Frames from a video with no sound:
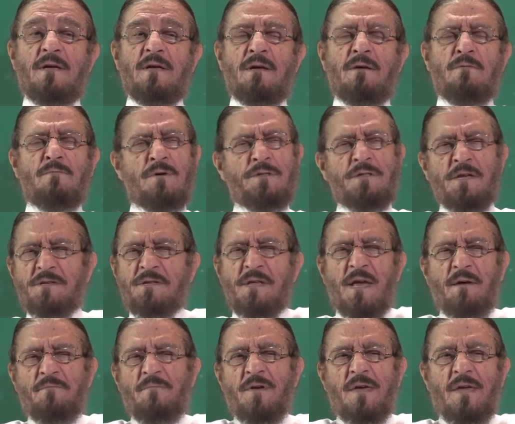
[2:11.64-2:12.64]
What does
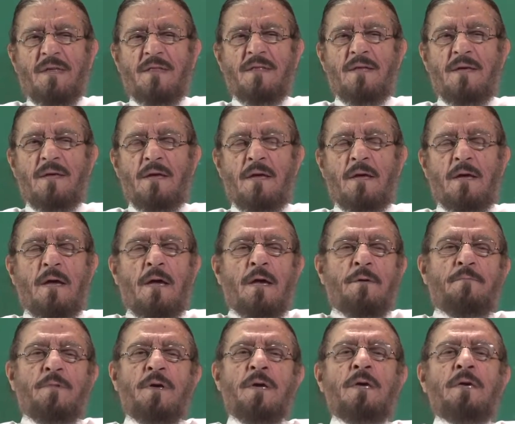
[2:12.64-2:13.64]
that mean? It
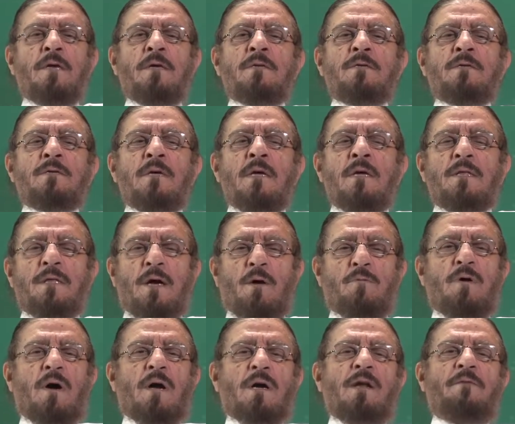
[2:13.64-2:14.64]
means that
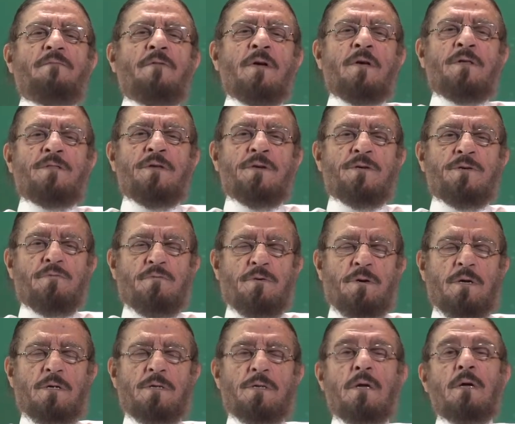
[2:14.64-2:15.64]
we are living in this
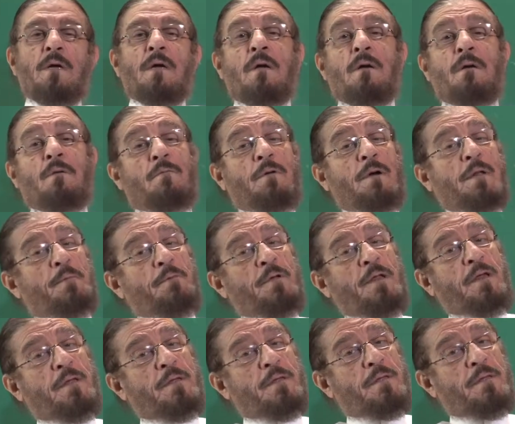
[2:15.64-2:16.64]
world. Wait a
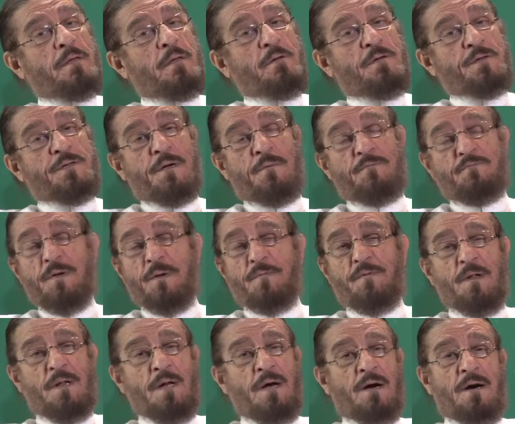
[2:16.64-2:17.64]
minute, some
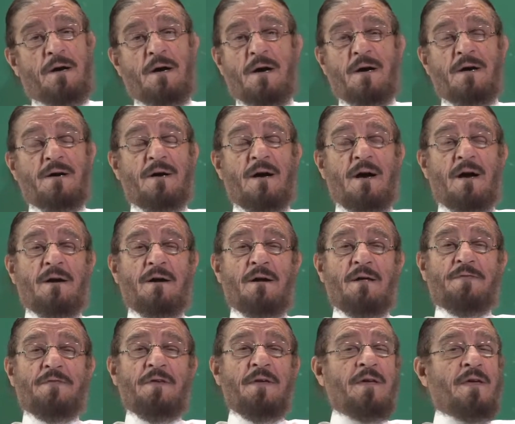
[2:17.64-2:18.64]
people are
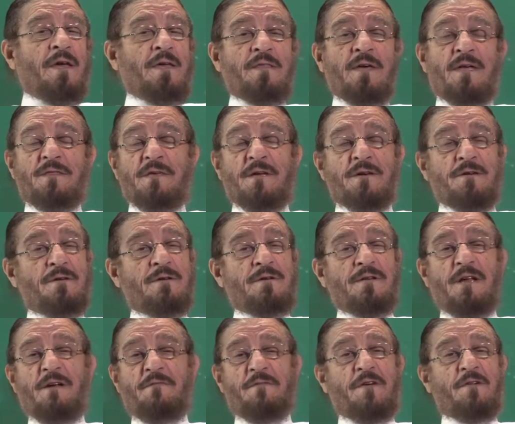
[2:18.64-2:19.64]
thinking that they're
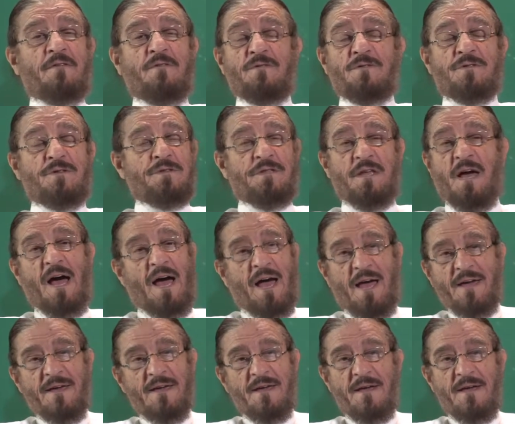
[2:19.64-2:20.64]
never going to die.